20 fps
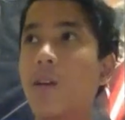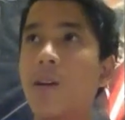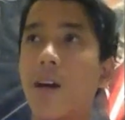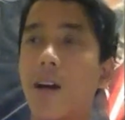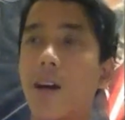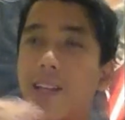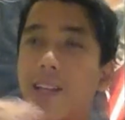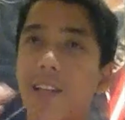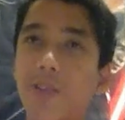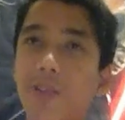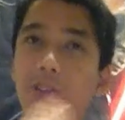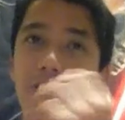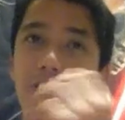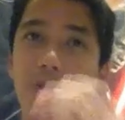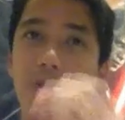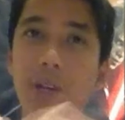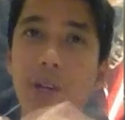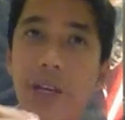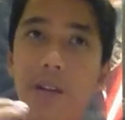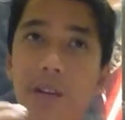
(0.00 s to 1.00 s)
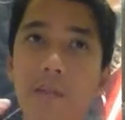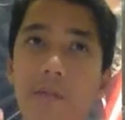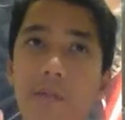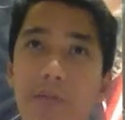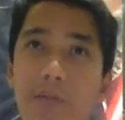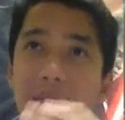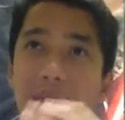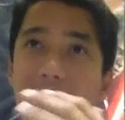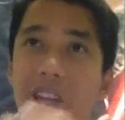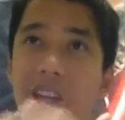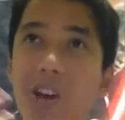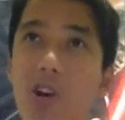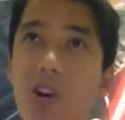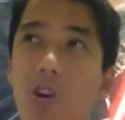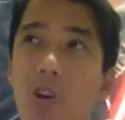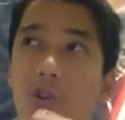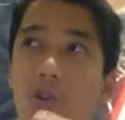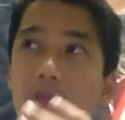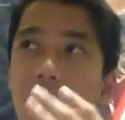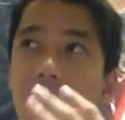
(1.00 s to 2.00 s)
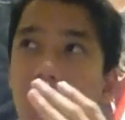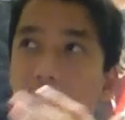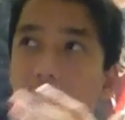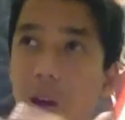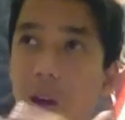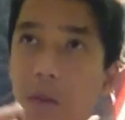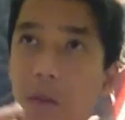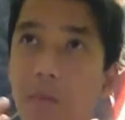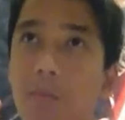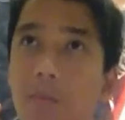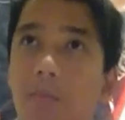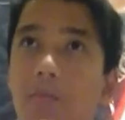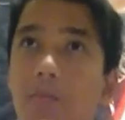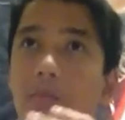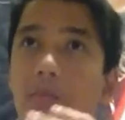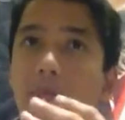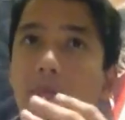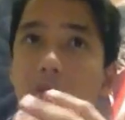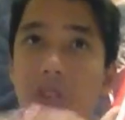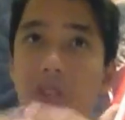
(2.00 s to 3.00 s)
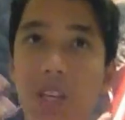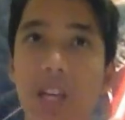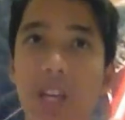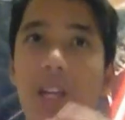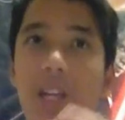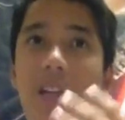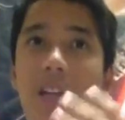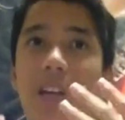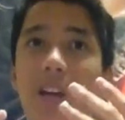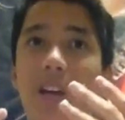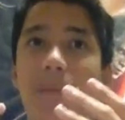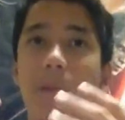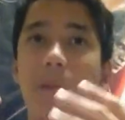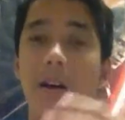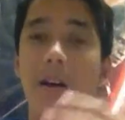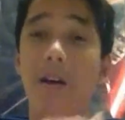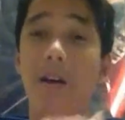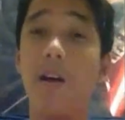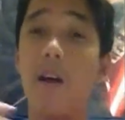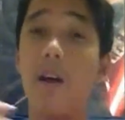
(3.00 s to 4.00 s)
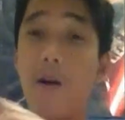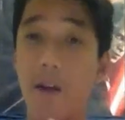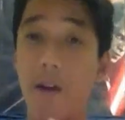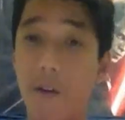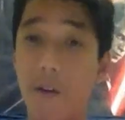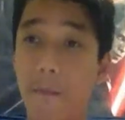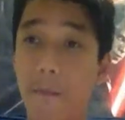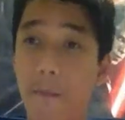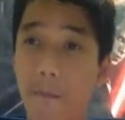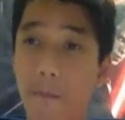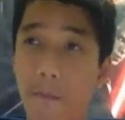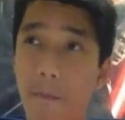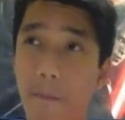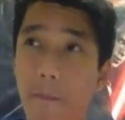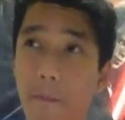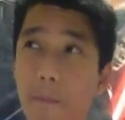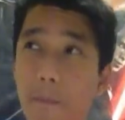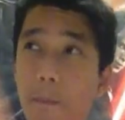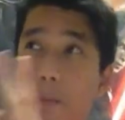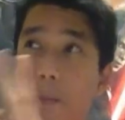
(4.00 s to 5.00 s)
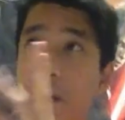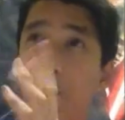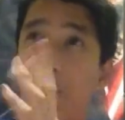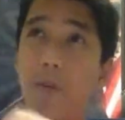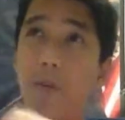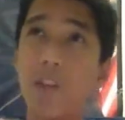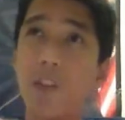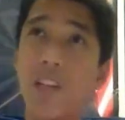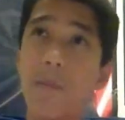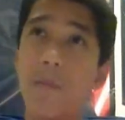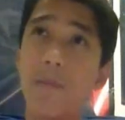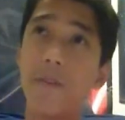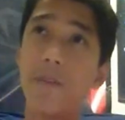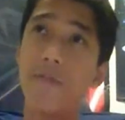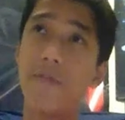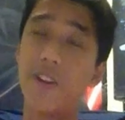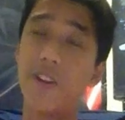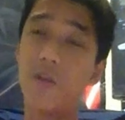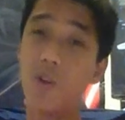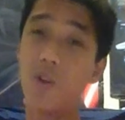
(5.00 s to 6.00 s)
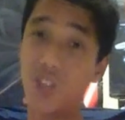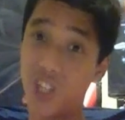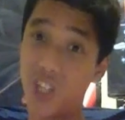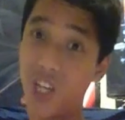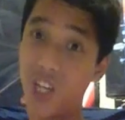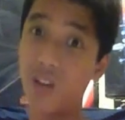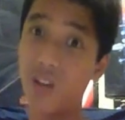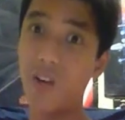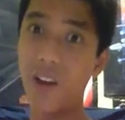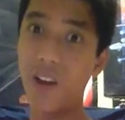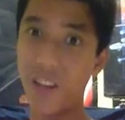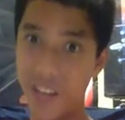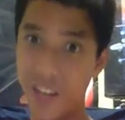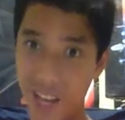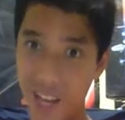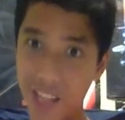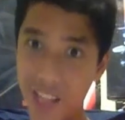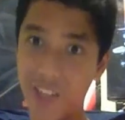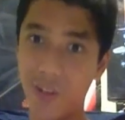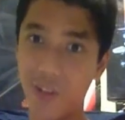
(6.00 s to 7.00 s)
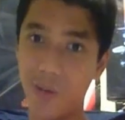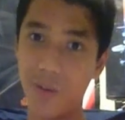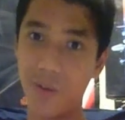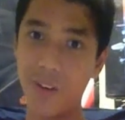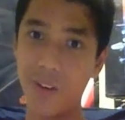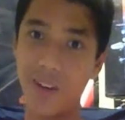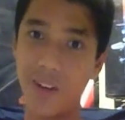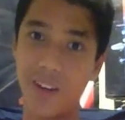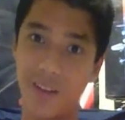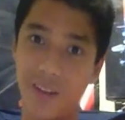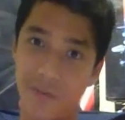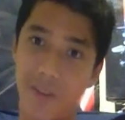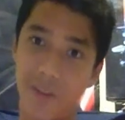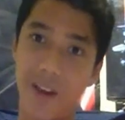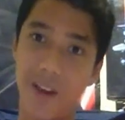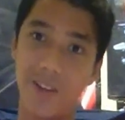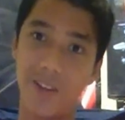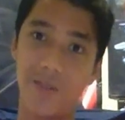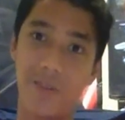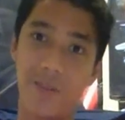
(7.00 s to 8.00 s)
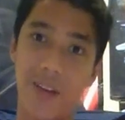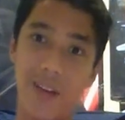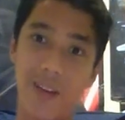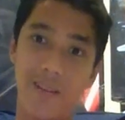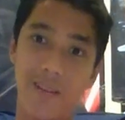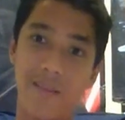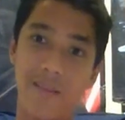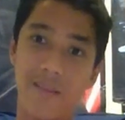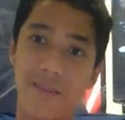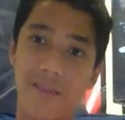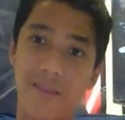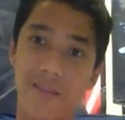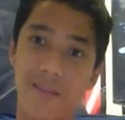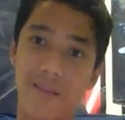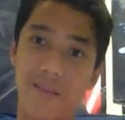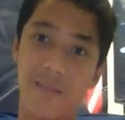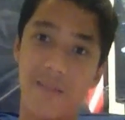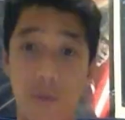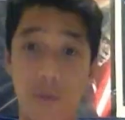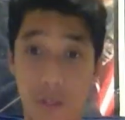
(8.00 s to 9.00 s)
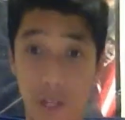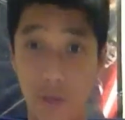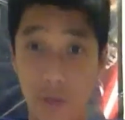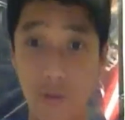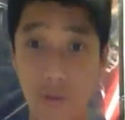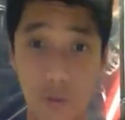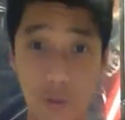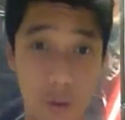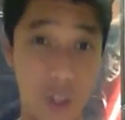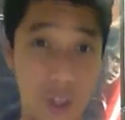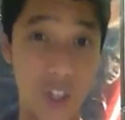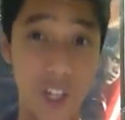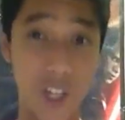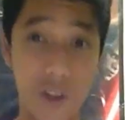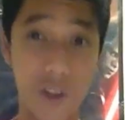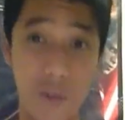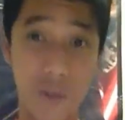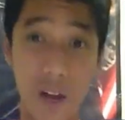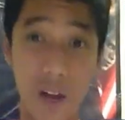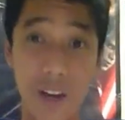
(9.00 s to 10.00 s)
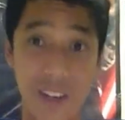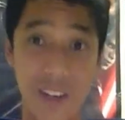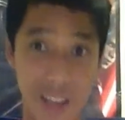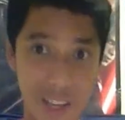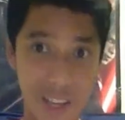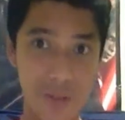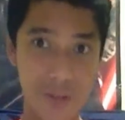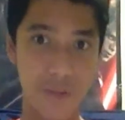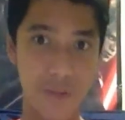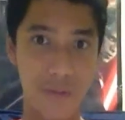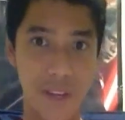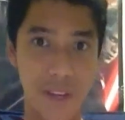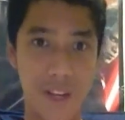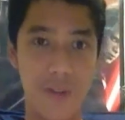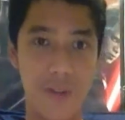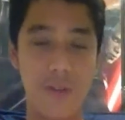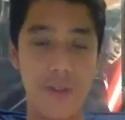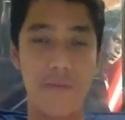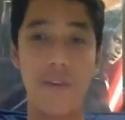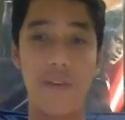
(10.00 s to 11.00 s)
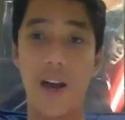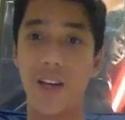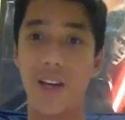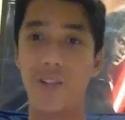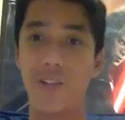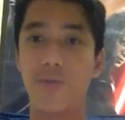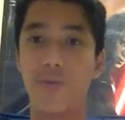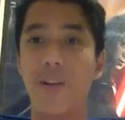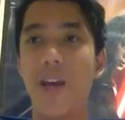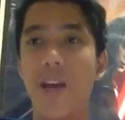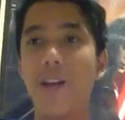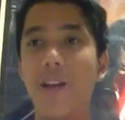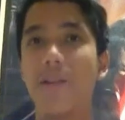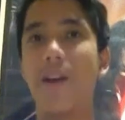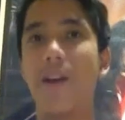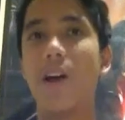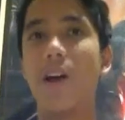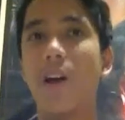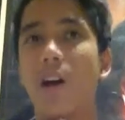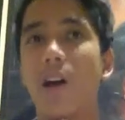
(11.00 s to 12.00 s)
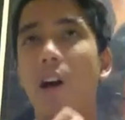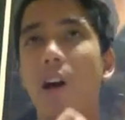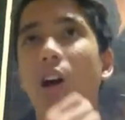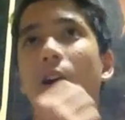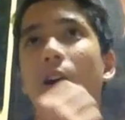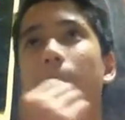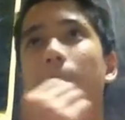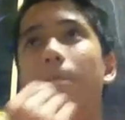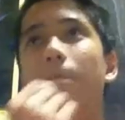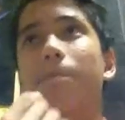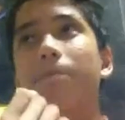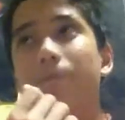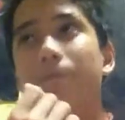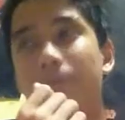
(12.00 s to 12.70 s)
I started doing videos, um, containing them. My, my first gameplay video was Shadowgun Dead Zone, if you guys know that. What I do was a Shadowgun Dead Zone video, if you guys know that. Um,